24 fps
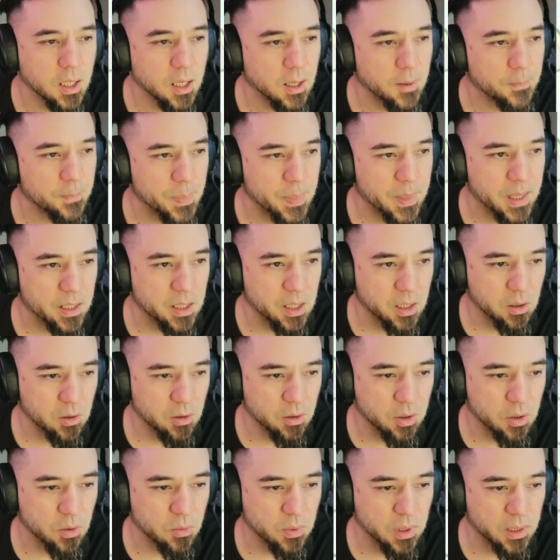Then here are
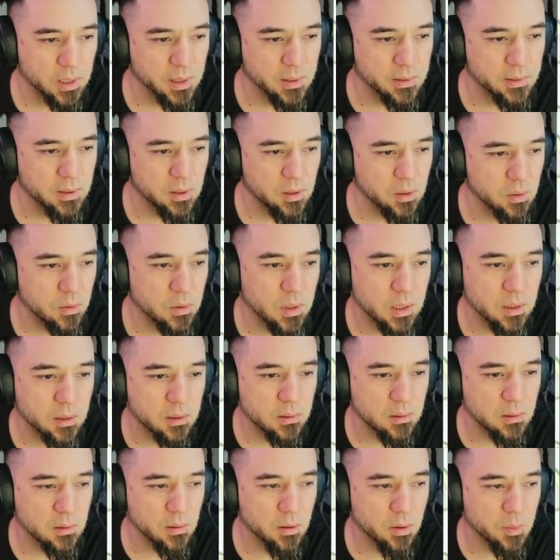your relics here that
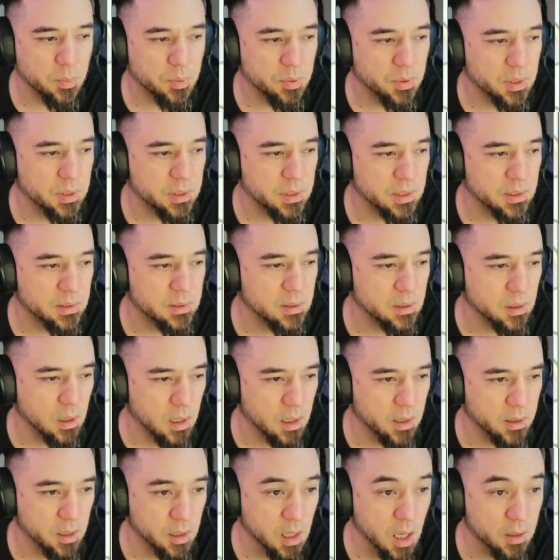look pretty decent.
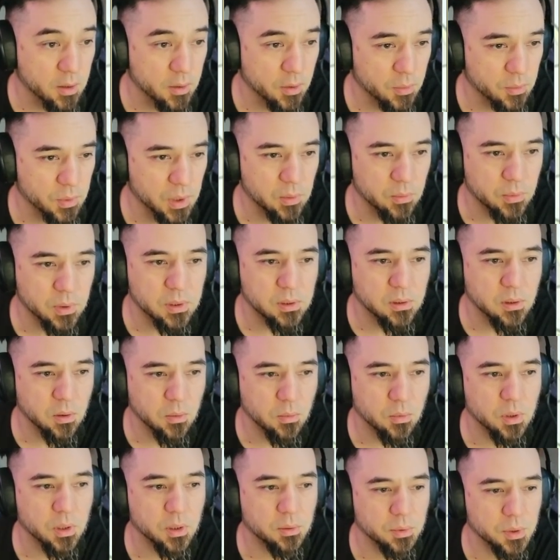The Lotto 3 ones look
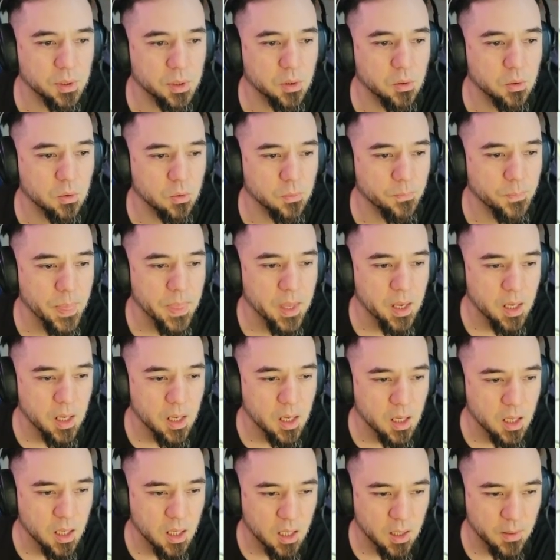really, really cool.
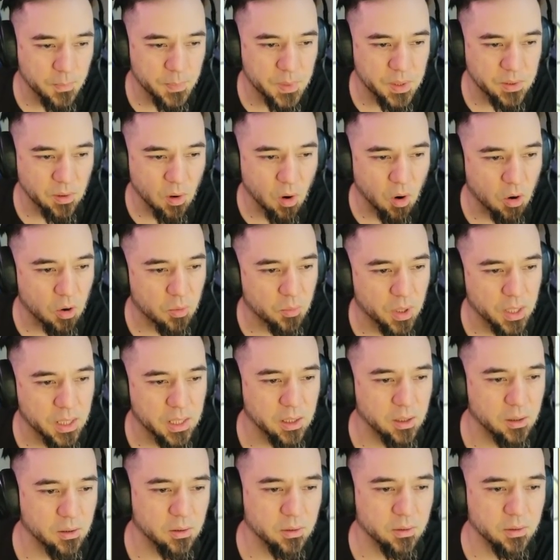This arm right
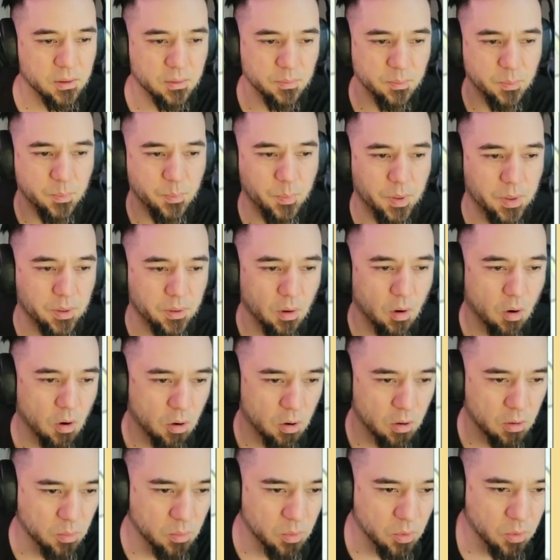here, the burnt arm or